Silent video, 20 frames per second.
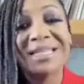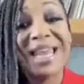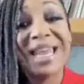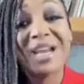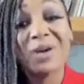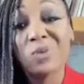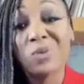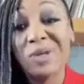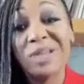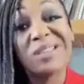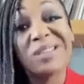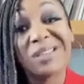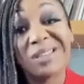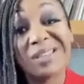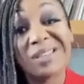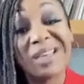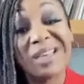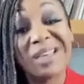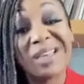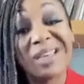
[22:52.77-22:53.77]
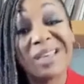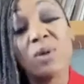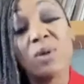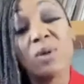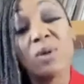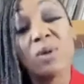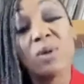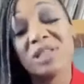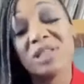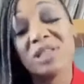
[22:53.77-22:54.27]
take risks, and
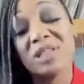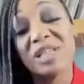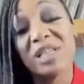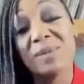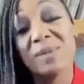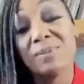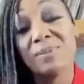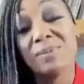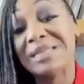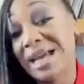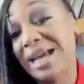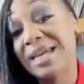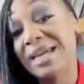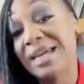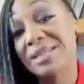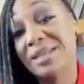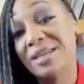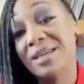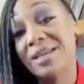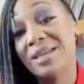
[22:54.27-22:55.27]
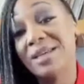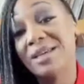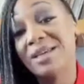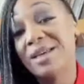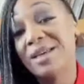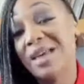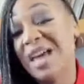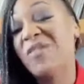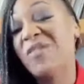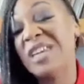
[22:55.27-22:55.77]
have those sleepless nights,
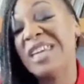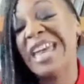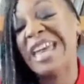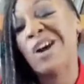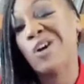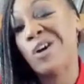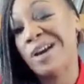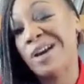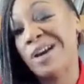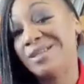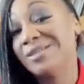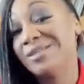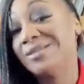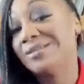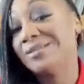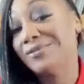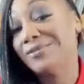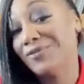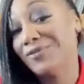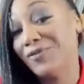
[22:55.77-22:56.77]
FEARS.